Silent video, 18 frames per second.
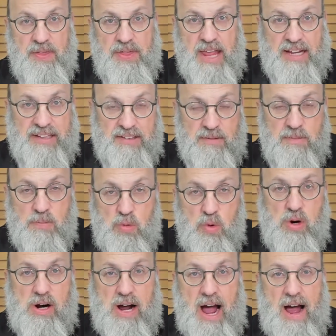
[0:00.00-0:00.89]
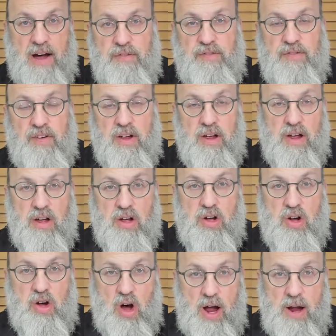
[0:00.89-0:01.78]
that's mukaf
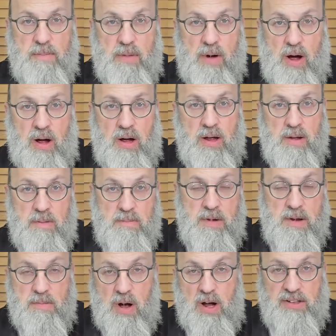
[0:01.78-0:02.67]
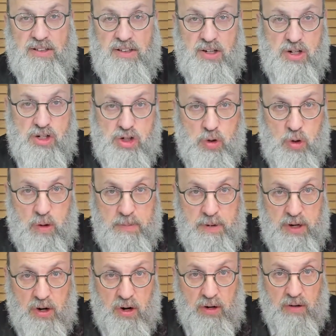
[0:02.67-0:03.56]
chayma mimais Yehoshua
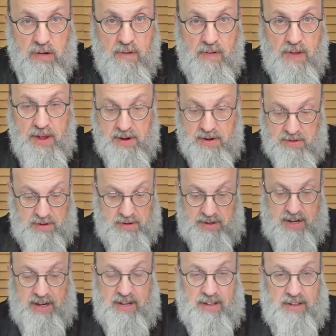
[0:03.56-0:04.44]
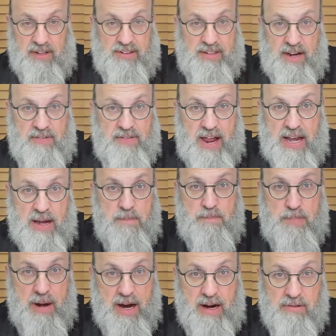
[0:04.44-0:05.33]
ben Nun? Does that have any
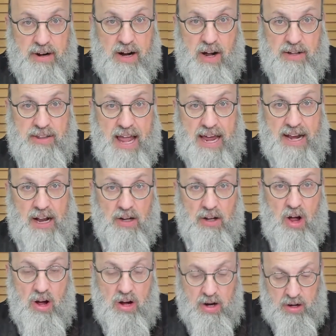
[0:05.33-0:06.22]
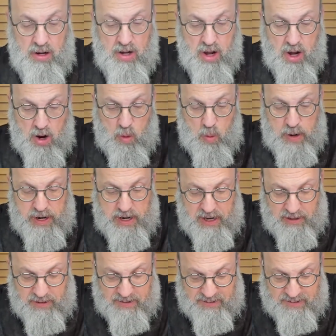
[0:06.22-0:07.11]
bearing on that halacha? We
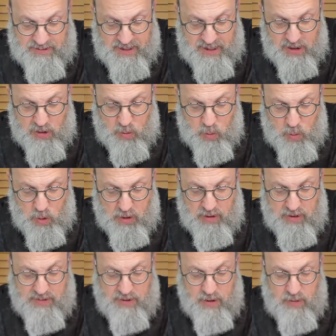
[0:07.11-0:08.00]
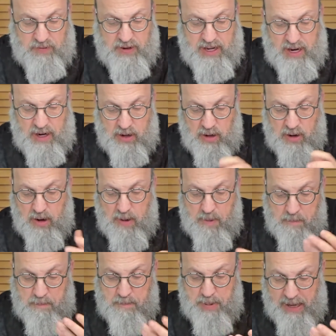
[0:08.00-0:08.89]
didn't see the words over here,
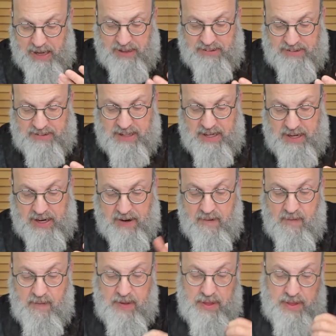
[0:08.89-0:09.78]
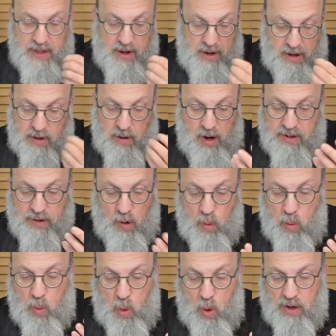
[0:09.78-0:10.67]
big city the, a, a
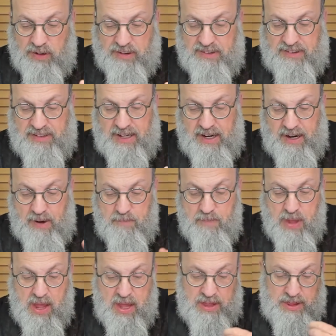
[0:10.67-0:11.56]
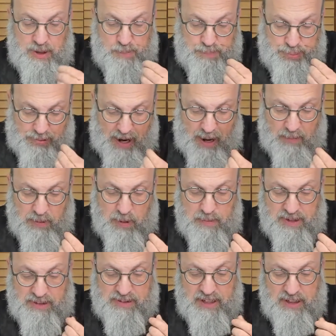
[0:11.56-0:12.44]
walled city. The
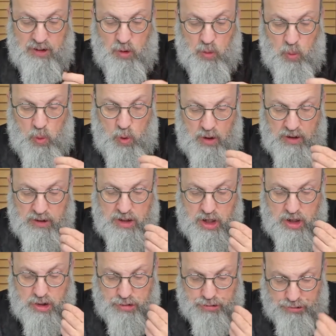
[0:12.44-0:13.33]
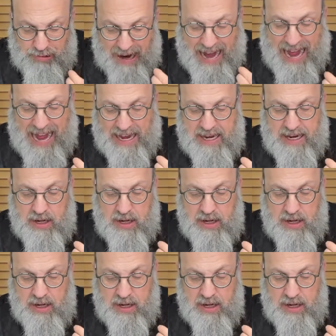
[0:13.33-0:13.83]
problem is that the word krach,